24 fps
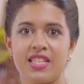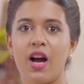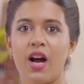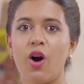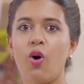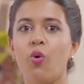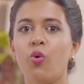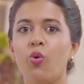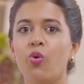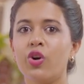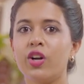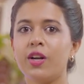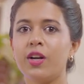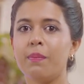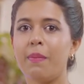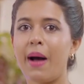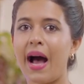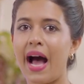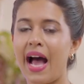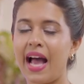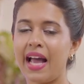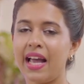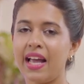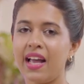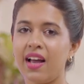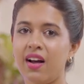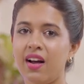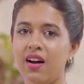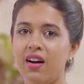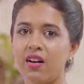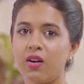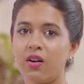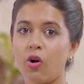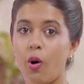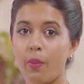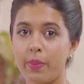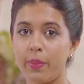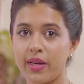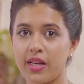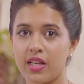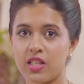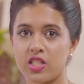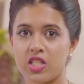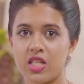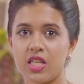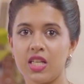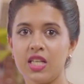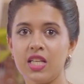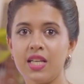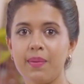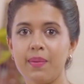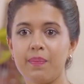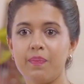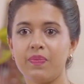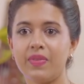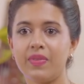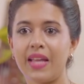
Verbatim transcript: They are owned by a corporation